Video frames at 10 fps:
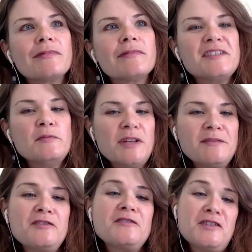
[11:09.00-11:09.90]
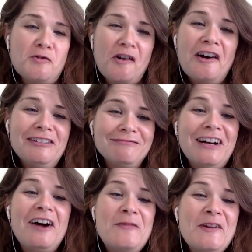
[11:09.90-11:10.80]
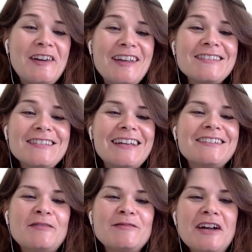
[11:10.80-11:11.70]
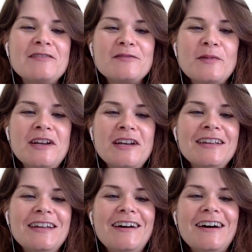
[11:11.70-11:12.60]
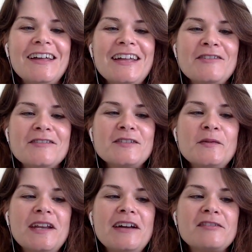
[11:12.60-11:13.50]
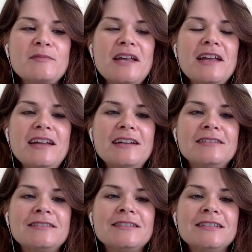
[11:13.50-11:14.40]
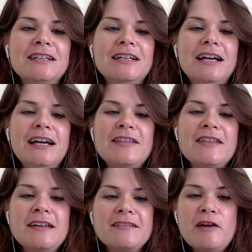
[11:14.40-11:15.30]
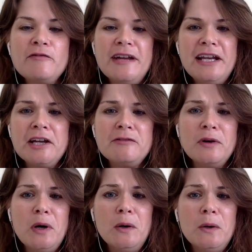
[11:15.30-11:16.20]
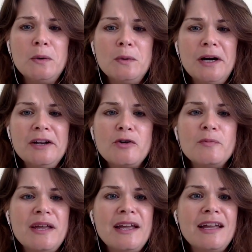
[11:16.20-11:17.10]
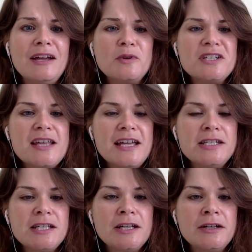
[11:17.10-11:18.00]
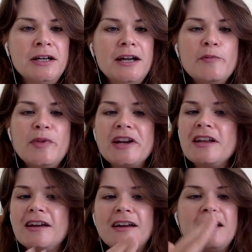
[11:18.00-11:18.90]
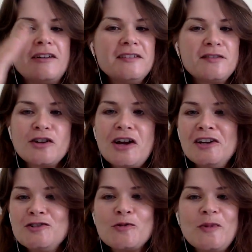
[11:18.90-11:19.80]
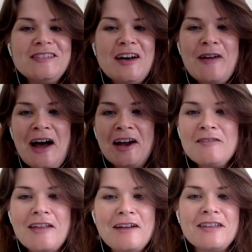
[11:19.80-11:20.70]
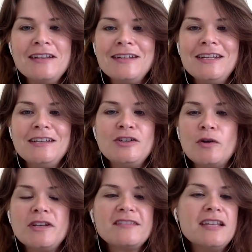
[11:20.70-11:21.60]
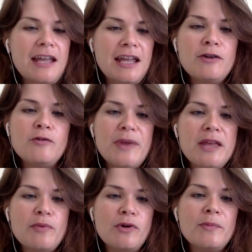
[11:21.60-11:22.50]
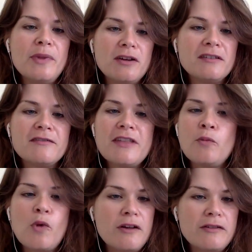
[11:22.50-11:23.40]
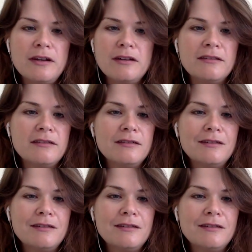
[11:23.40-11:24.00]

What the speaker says: Sometimes I also cry, I'll be honest. Like, sometimes when I hear of someone else being healed, it is that feeling of, oh, why not me? And what do they do? But I just got to kind of talk myself out of that God doesn't heal people because of their worthiness.